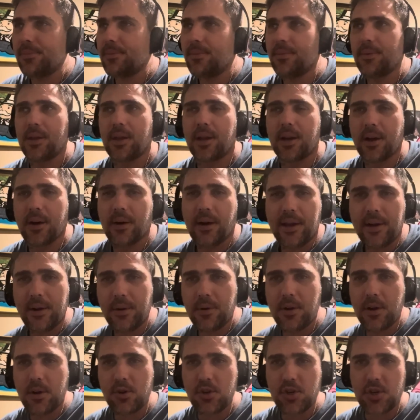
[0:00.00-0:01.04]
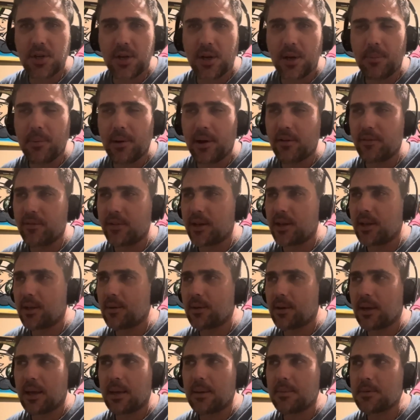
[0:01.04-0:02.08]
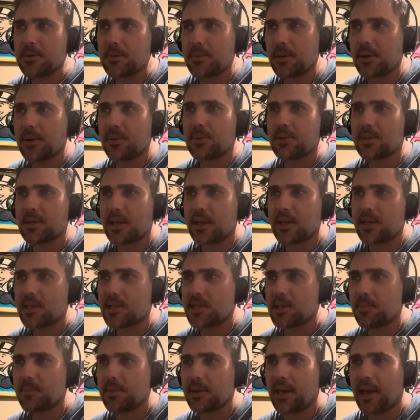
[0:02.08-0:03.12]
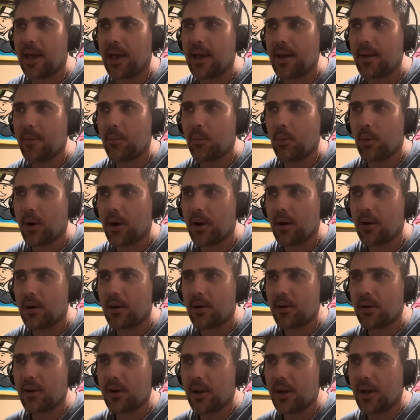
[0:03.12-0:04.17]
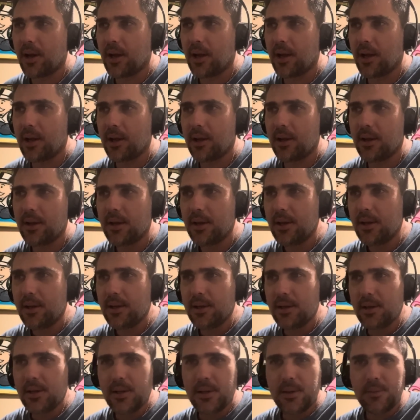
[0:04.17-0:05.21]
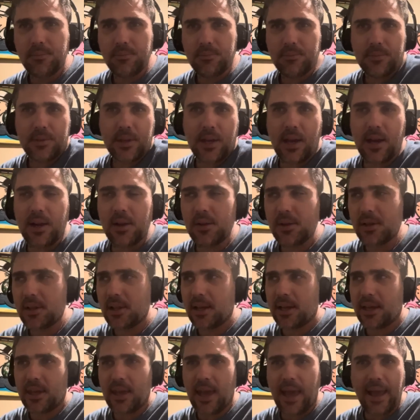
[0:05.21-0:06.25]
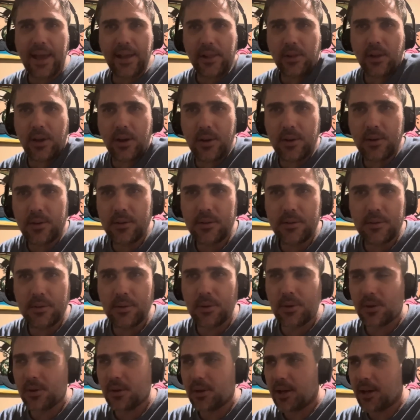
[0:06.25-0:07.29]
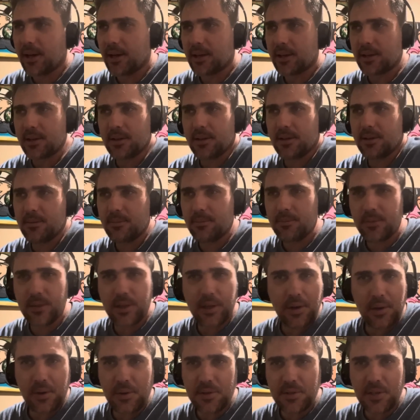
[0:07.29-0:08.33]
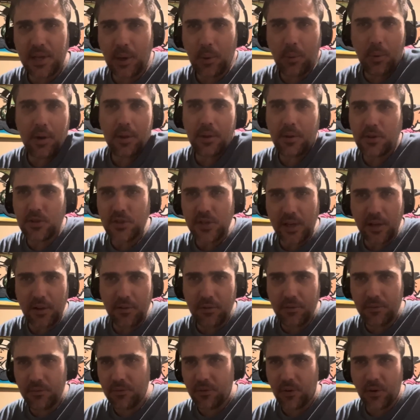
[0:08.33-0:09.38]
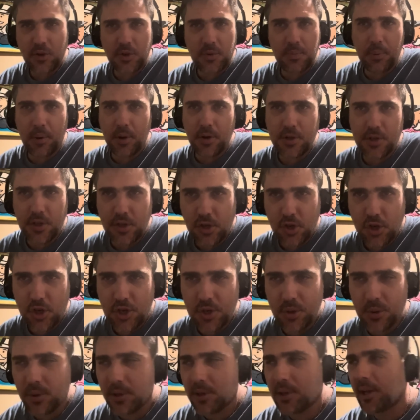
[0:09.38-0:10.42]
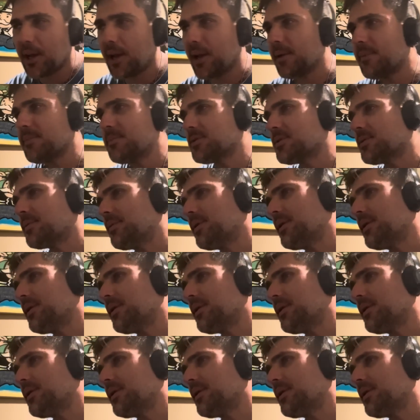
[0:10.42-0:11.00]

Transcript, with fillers: you know, I don't know shit about video games, but it was like some game where, uh, kind of looked like Halo or like, you know, it was like one of those like first person shooter games.